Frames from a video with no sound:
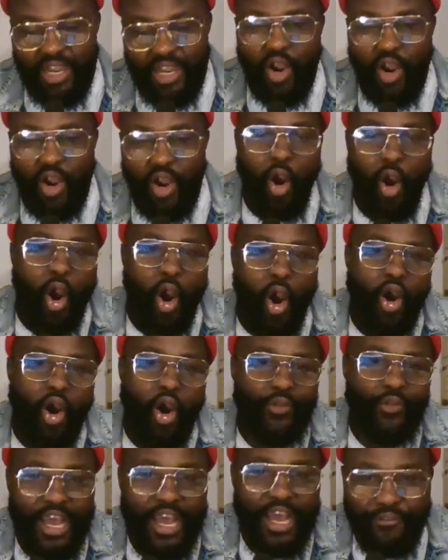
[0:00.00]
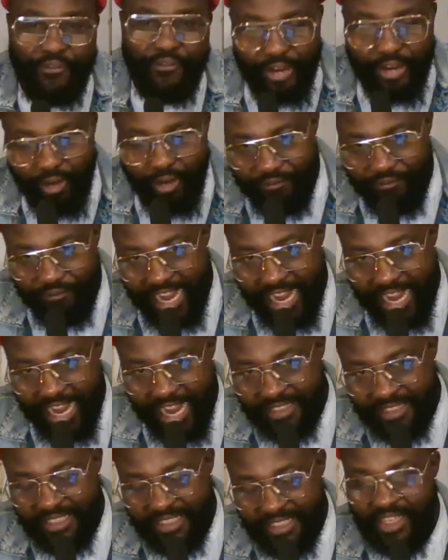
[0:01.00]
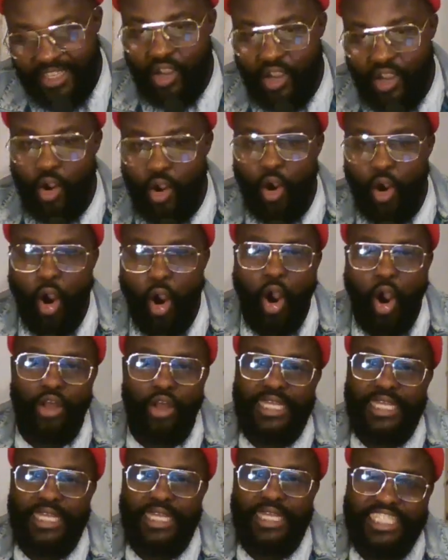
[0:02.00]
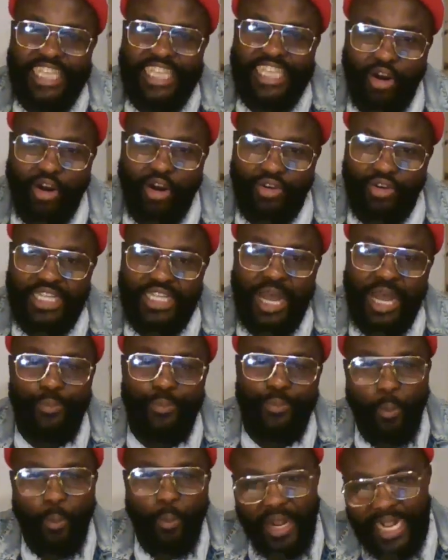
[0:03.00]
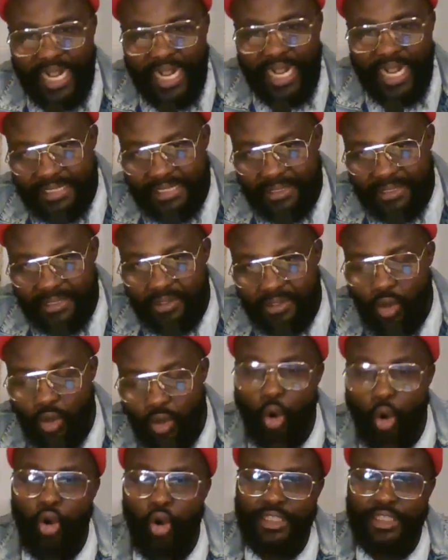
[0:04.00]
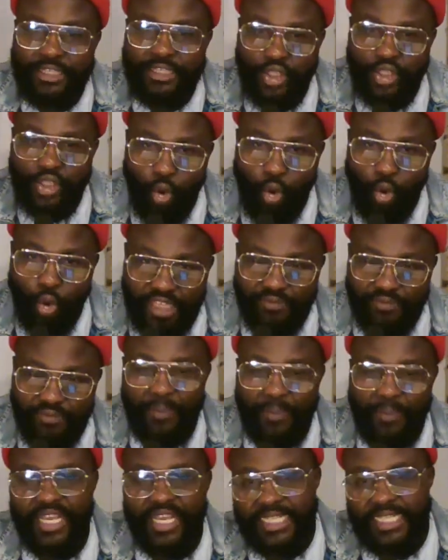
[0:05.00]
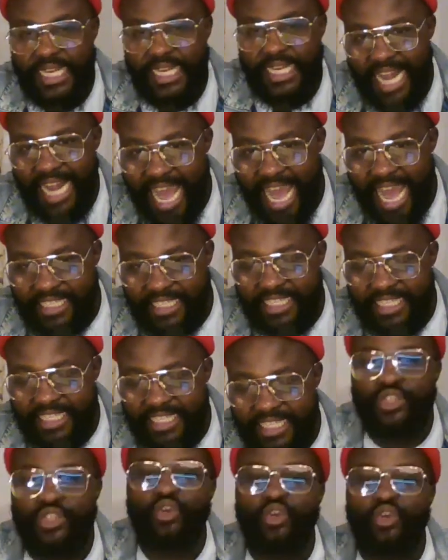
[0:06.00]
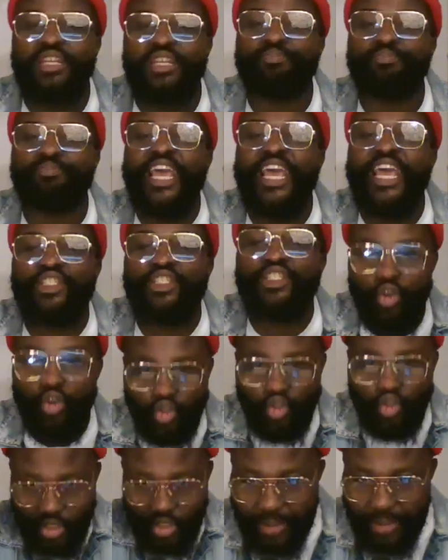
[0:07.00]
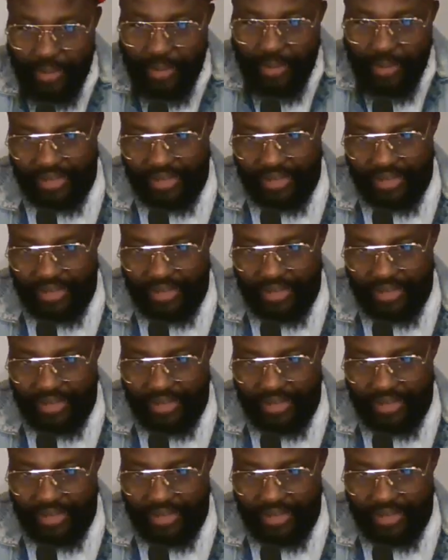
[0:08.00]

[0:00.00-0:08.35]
all their freedom fighters, all their jargons and propaganda, concocting stories, fabricating lies is based on social media.